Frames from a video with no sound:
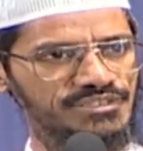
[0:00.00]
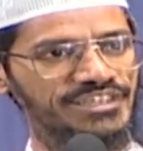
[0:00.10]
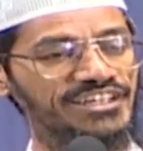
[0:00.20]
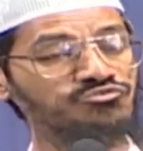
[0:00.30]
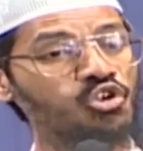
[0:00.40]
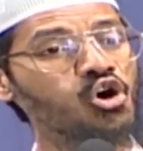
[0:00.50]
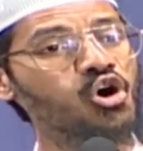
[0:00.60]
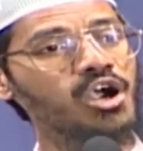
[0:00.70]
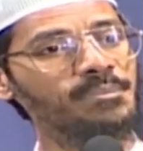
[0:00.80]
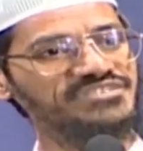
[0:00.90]
There is no
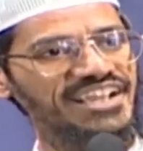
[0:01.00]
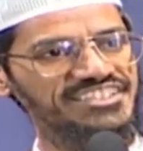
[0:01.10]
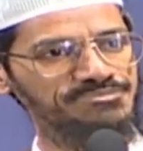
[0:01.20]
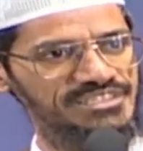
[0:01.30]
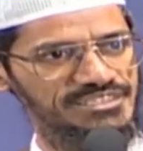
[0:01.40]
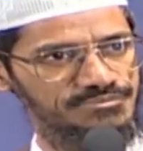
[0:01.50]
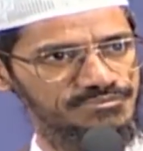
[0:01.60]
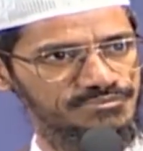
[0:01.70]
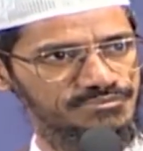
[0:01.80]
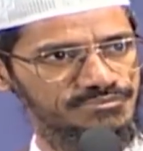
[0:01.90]
God besides me.
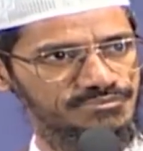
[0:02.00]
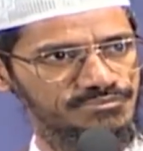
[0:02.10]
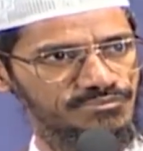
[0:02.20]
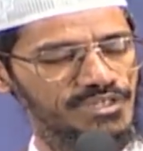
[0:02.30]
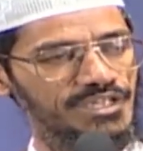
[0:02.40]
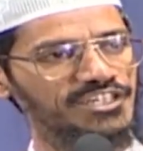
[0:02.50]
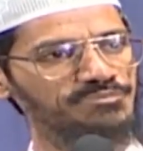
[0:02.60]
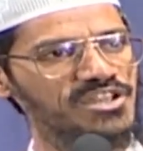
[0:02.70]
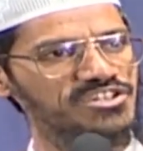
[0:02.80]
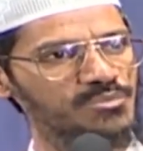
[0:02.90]
It's
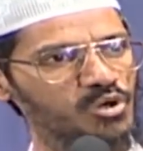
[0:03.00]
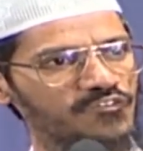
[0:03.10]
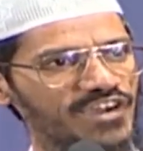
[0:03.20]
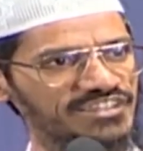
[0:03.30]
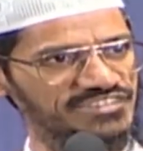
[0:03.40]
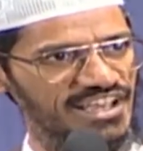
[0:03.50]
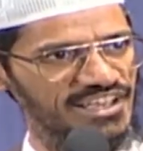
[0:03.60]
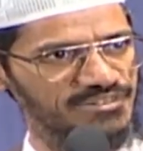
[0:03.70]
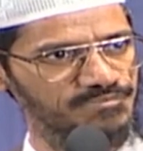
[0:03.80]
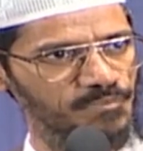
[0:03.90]
mentioned in the book of
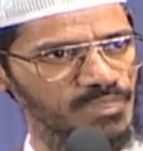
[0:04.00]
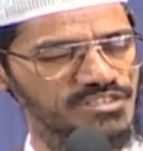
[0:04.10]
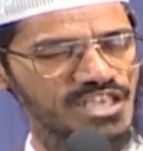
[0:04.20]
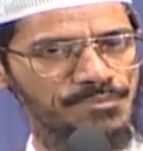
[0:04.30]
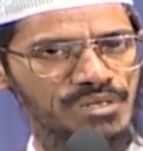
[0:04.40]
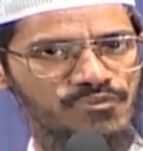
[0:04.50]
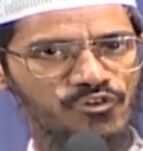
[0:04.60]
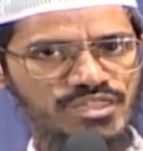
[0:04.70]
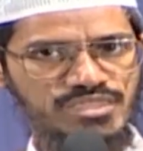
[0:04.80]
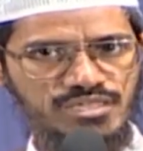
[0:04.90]
Isaiah, chapter number
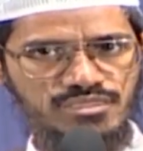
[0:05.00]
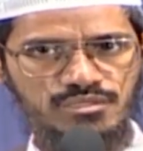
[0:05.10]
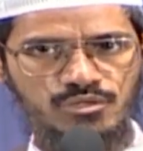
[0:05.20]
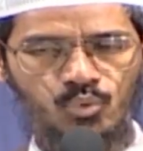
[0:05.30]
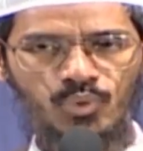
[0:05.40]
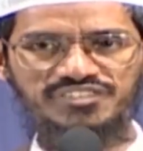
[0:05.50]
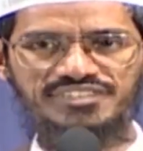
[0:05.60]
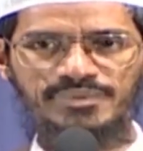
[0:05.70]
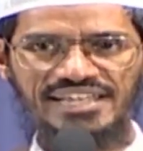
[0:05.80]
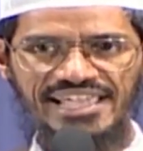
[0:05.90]
46, verse
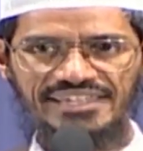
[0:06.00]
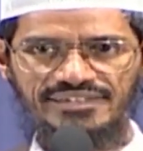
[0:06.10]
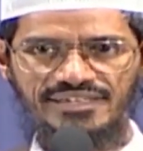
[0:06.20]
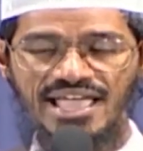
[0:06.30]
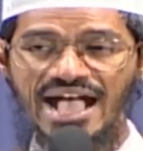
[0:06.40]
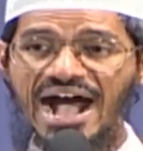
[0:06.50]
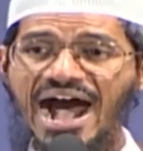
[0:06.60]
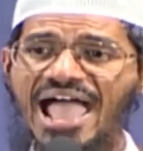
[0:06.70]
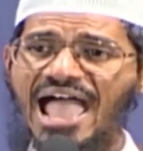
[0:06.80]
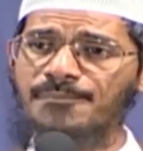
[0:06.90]
number 9.
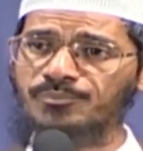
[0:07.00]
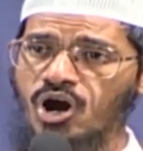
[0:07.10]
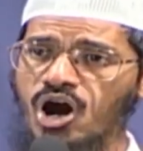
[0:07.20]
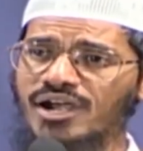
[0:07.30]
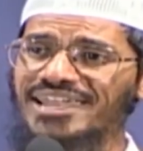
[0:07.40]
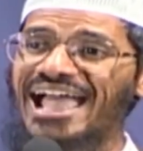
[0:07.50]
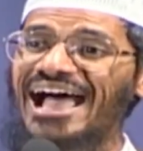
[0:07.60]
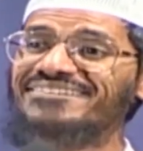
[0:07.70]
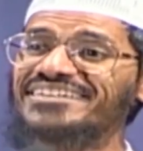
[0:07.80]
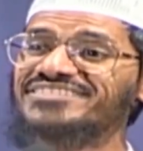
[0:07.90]
I am God,
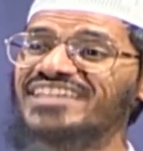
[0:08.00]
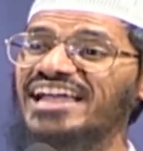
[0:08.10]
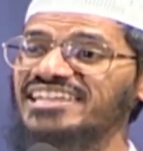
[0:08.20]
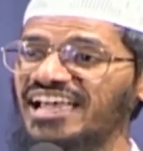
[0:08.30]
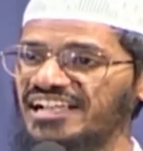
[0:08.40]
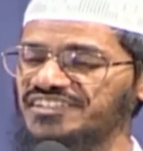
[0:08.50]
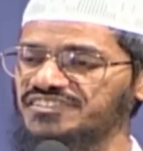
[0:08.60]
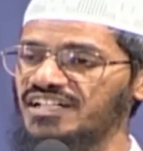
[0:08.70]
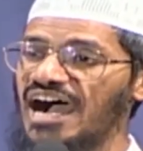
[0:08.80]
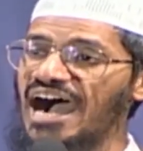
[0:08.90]
and there is none else.
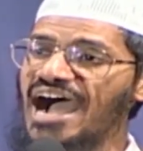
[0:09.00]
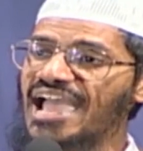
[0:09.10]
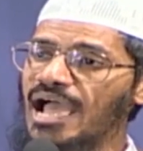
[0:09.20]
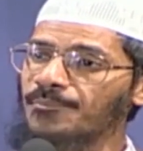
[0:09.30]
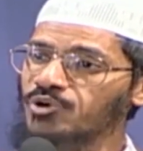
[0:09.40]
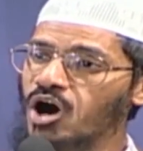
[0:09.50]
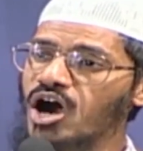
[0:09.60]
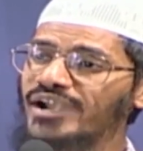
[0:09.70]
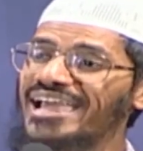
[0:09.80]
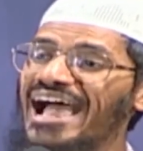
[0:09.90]
I am
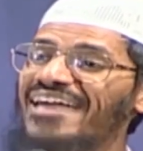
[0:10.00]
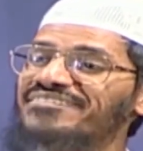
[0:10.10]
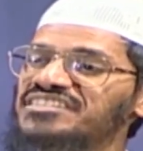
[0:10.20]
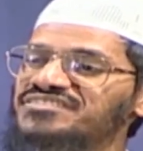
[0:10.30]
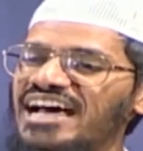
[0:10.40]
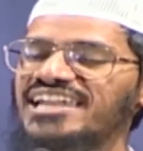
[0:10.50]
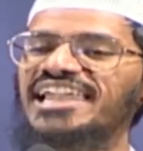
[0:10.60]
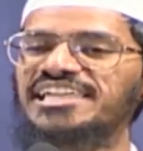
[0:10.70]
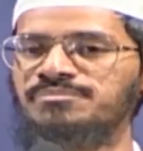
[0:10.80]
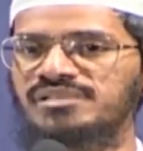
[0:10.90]
God, and there is none
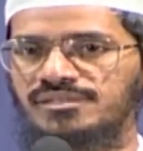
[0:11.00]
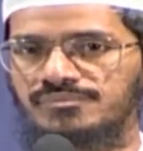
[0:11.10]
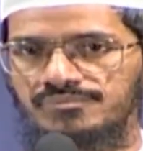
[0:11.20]
like me.